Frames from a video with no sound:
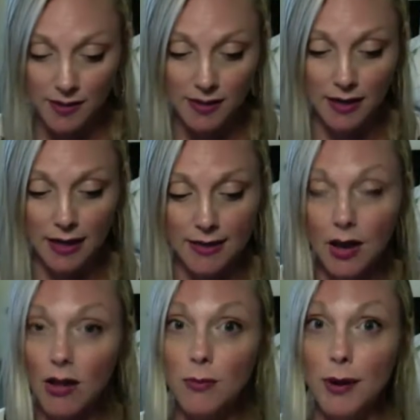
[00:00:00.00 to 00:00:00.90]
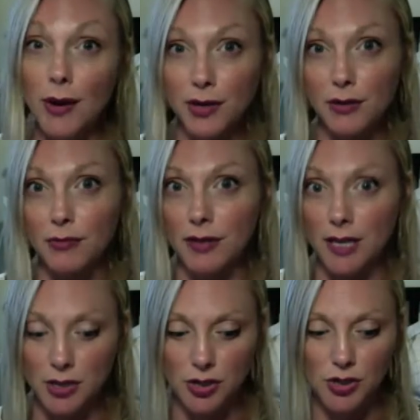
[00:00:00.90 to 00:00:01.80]
It's all about your
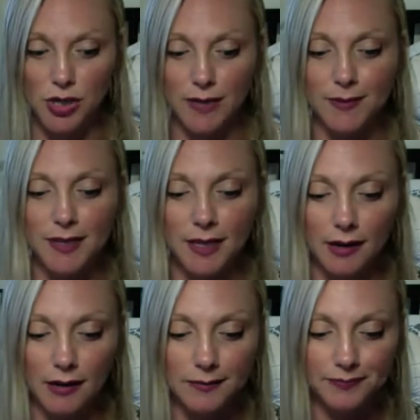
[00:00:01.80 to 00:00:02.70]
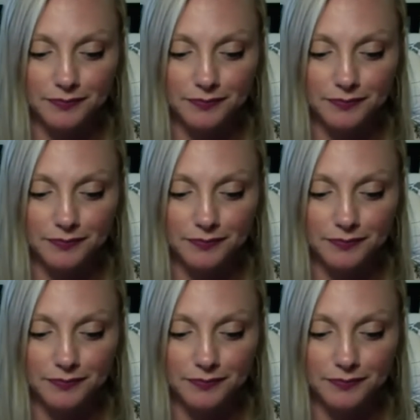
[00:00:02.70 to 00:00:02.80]
relationships here